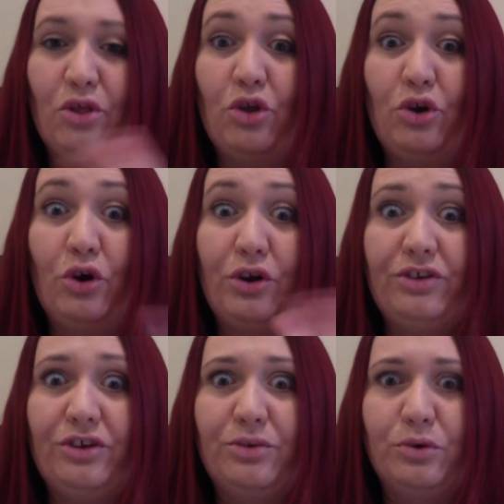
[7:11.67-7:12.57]
The
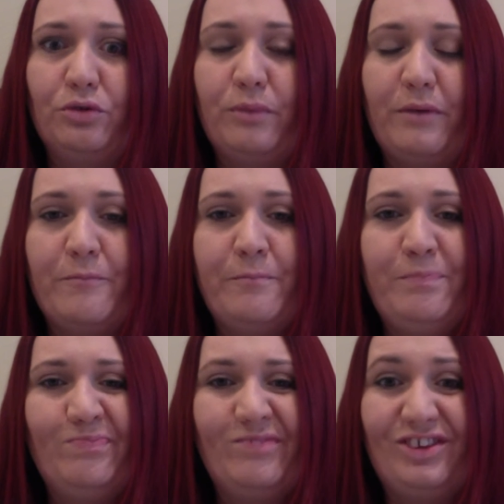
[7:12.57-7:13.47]
noises would have been
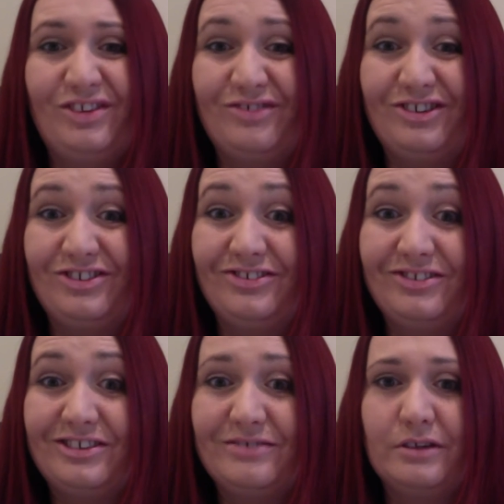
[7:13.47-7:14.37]

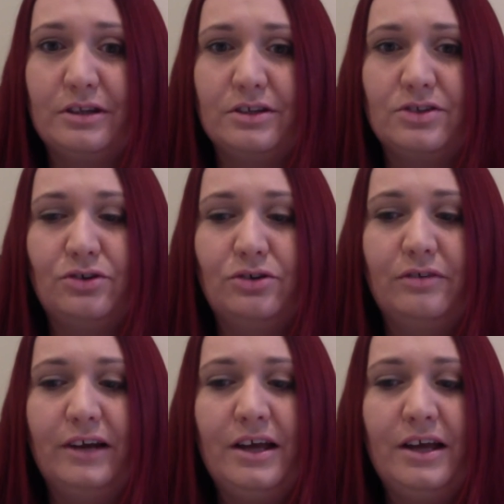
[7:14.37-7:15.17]
sufficient for the story.